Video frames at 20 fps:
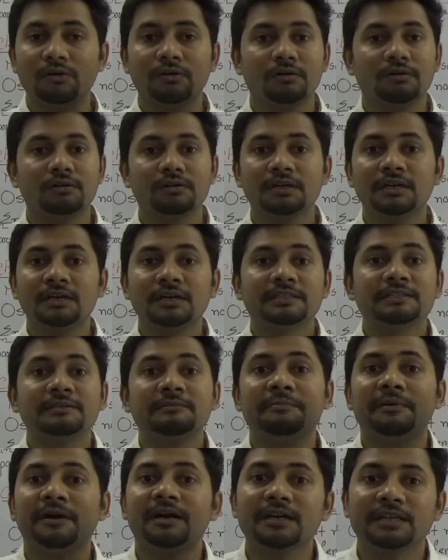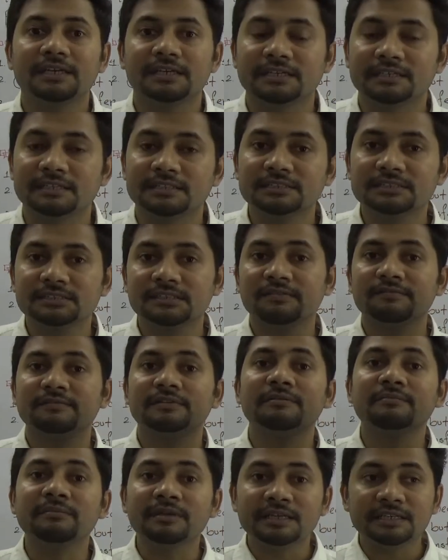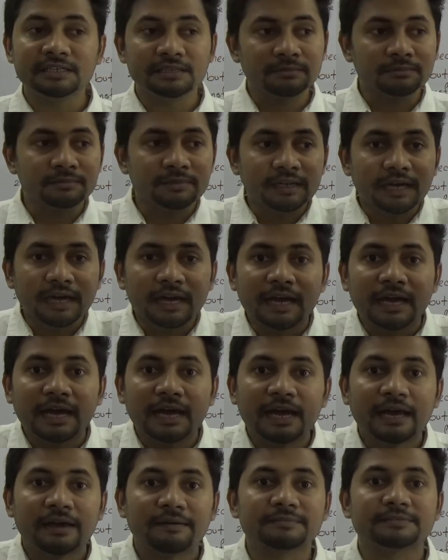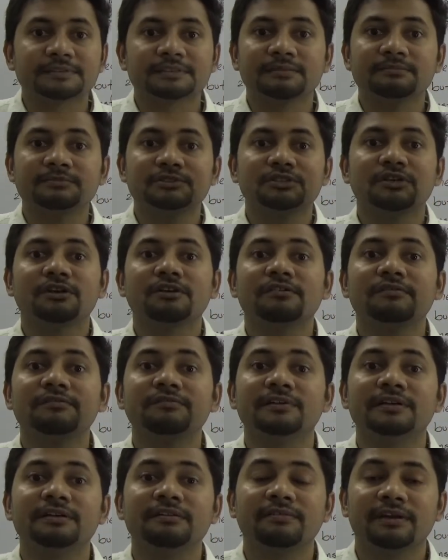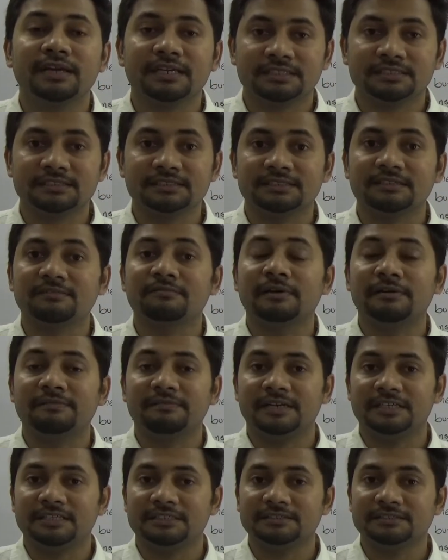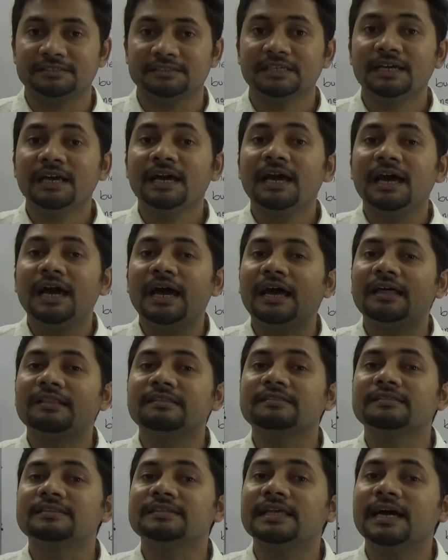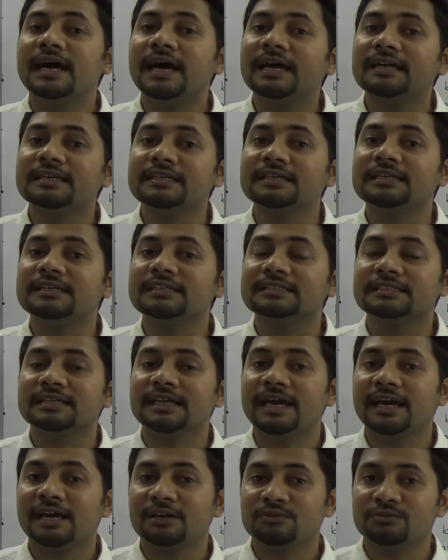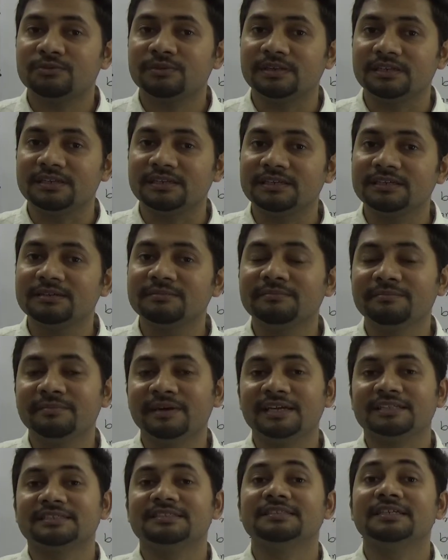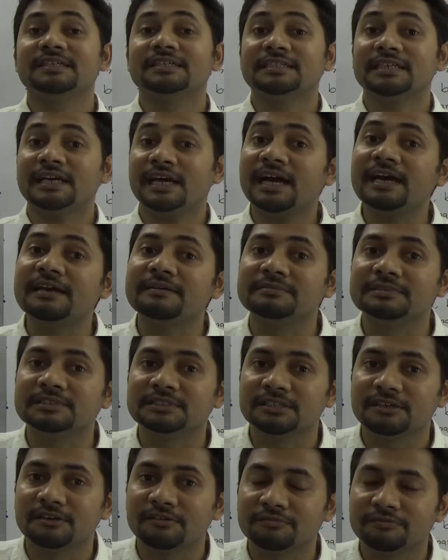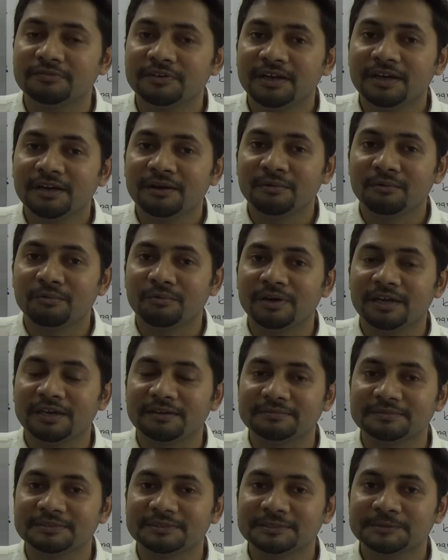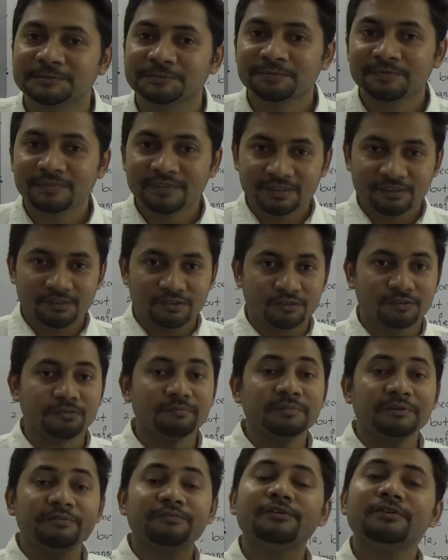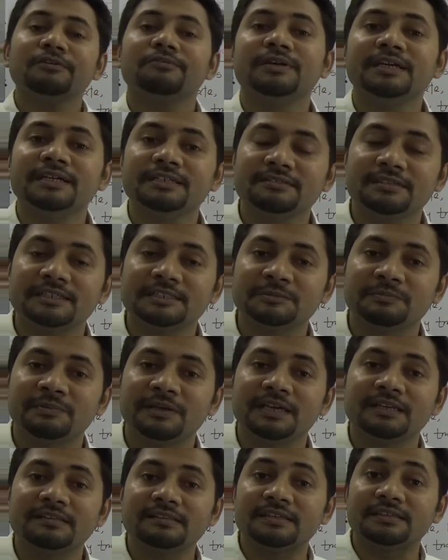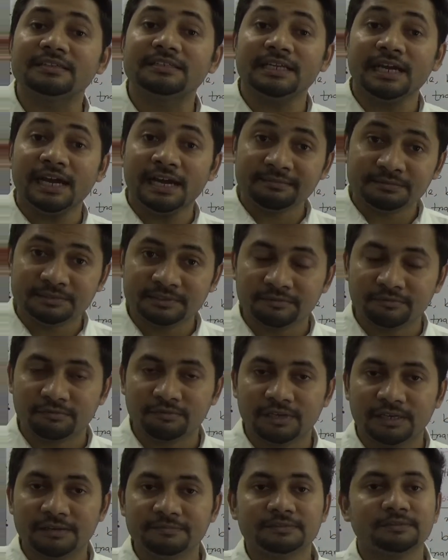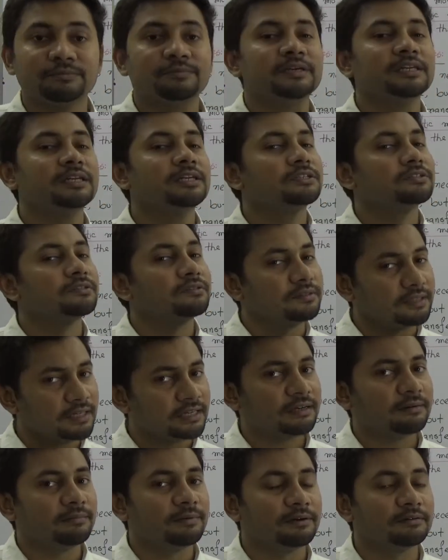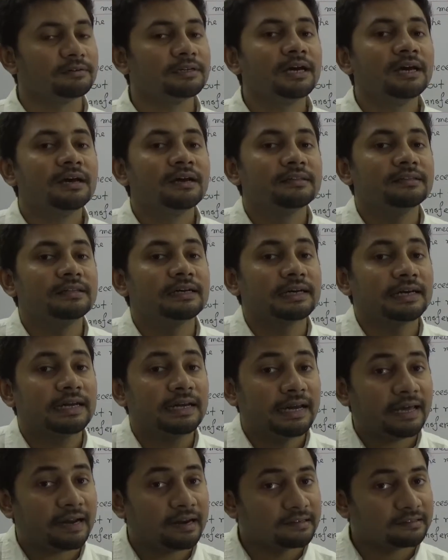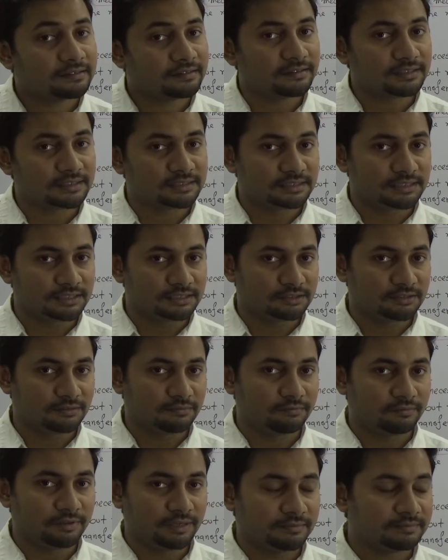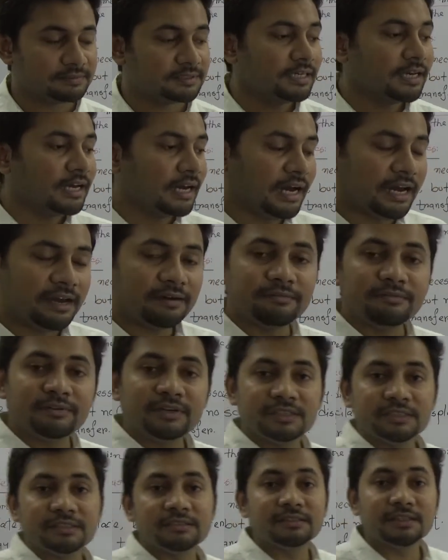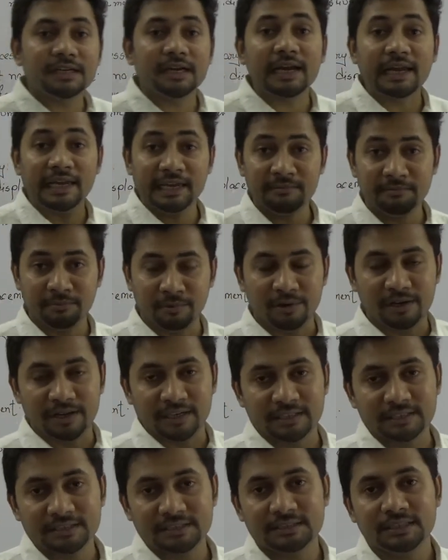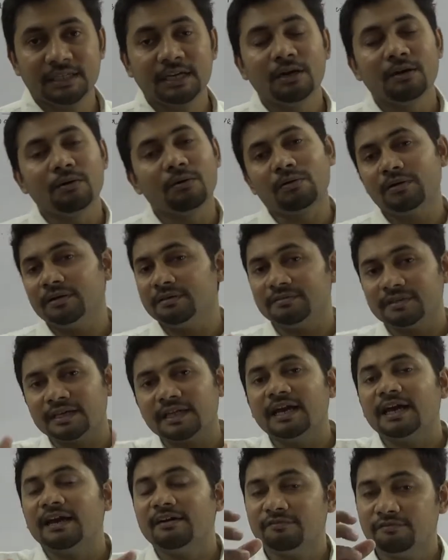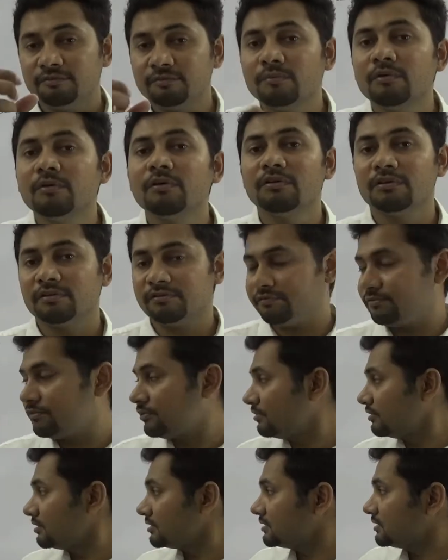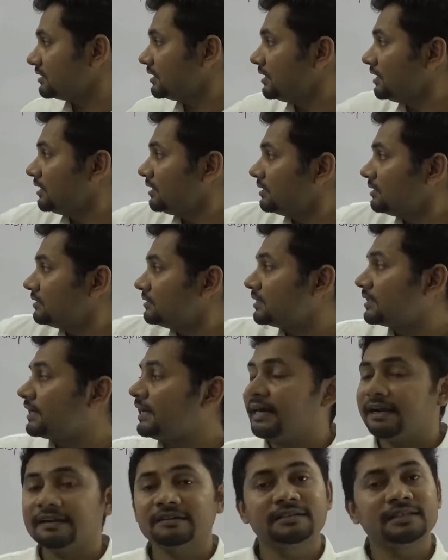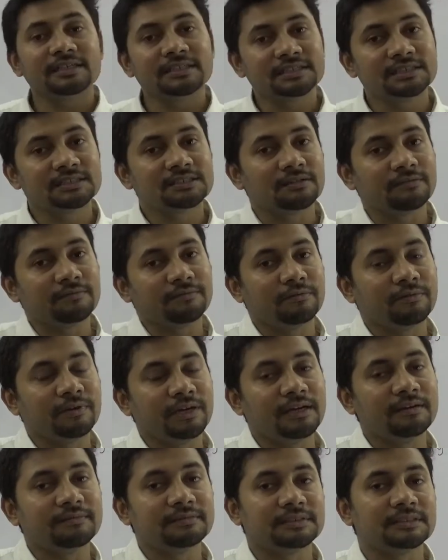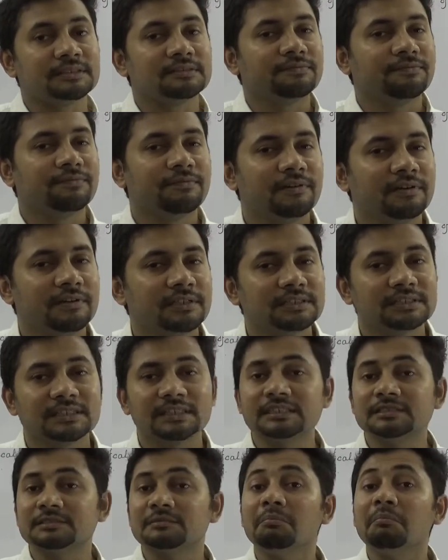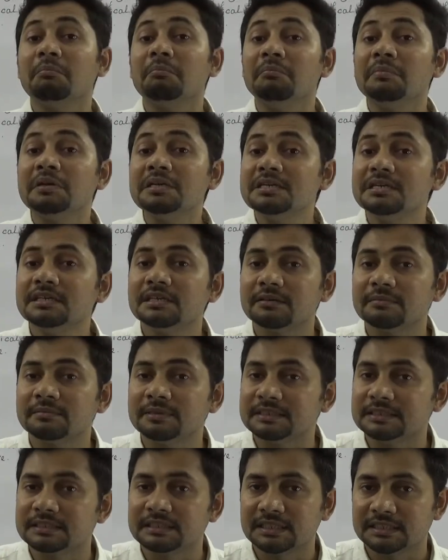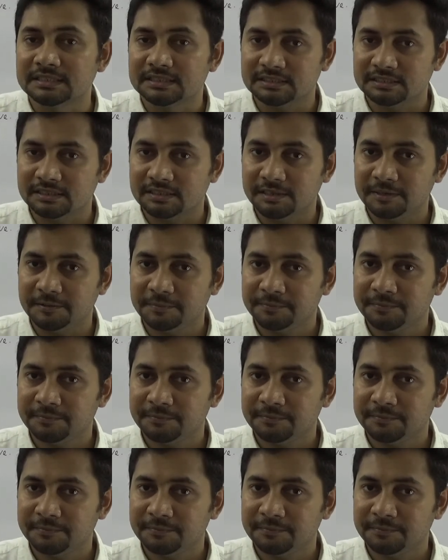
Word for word: or the particles of the medium will have some sort of directions and vibrations, and that is actually makes the types of waves. So before going to explain the types of waves, we need to think about the characteristics of waves. I have written the key points, or you can have more of course. The characteristics of waves is first, medium is necessary.